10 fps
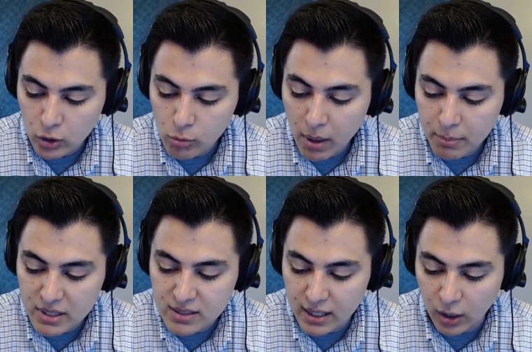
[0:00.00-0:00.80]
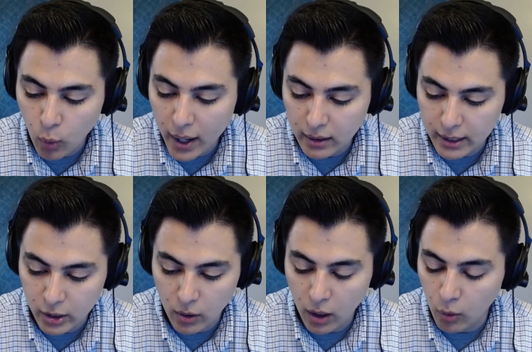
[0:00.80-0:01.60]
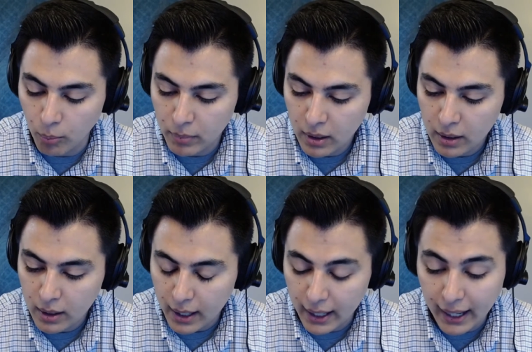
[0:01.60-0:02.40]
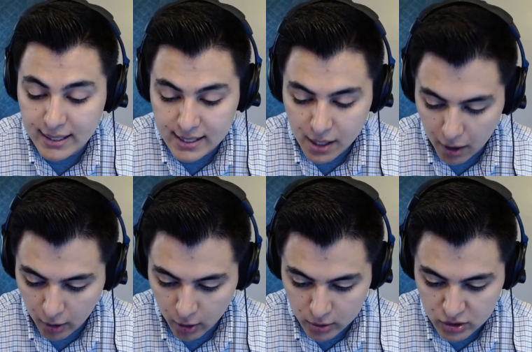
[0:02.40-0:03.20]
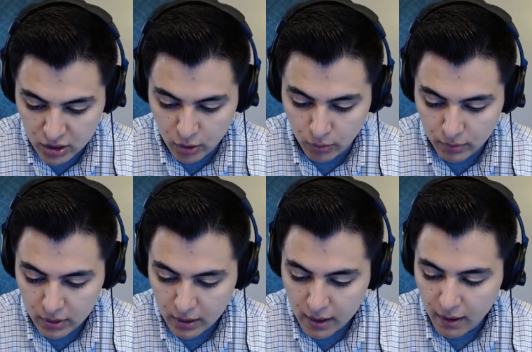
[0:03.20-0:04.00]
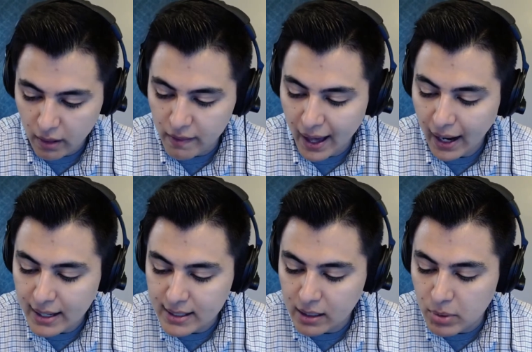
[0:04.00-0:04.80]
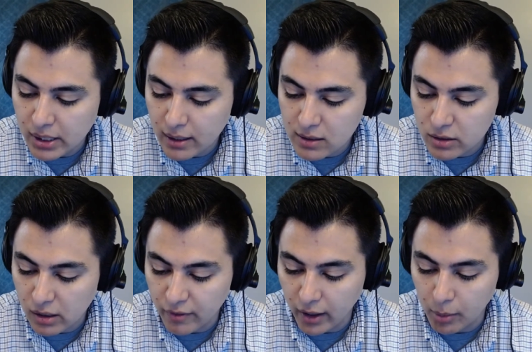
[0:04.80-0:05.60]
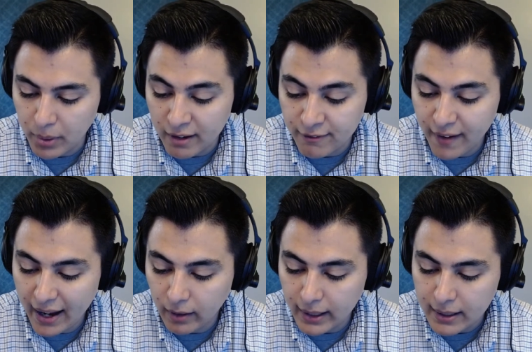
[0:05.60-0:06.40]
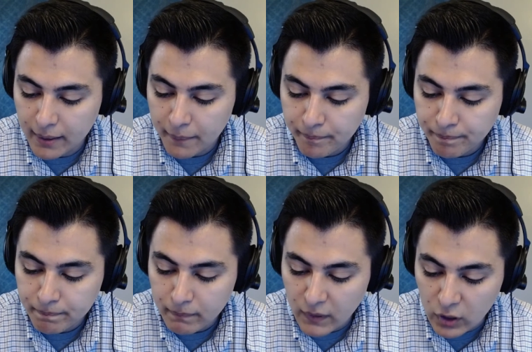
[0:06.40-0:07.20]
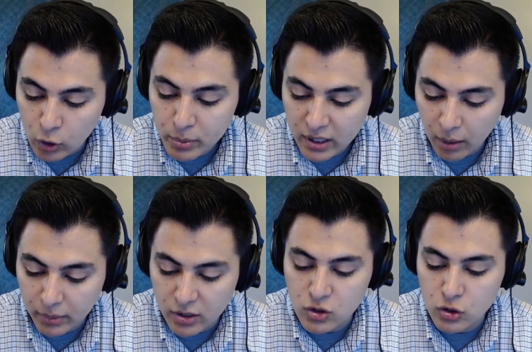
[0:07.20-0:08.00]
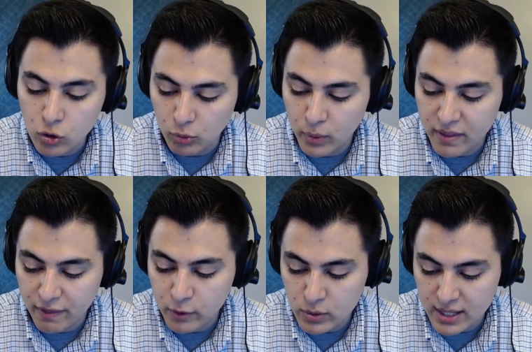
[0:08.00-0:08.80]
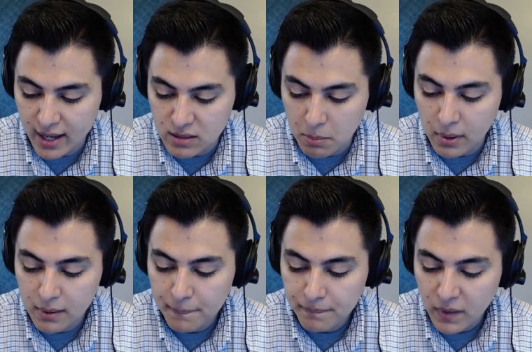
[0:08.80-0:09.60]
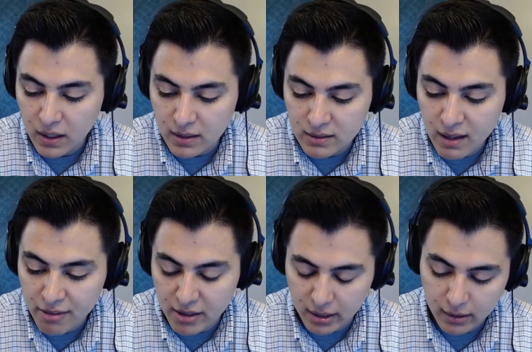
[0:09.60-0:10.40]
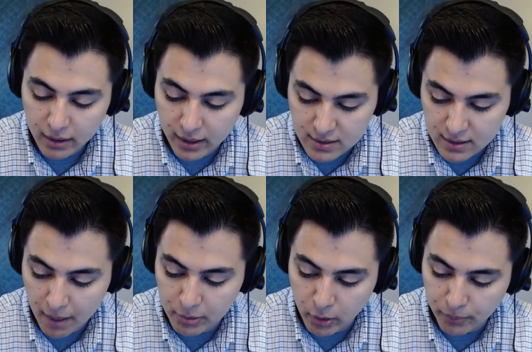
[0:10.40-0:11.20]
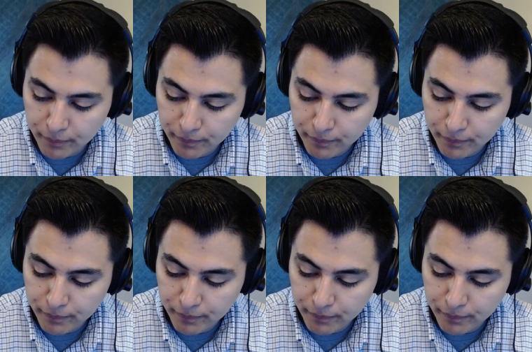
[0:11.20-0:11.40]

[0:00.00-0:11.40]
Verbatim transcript: You may be sitting quietly in your home. An idea occurs to you. That idea begins to develop, and finally, you become consumed with enthusiasm. Nothing can stop you.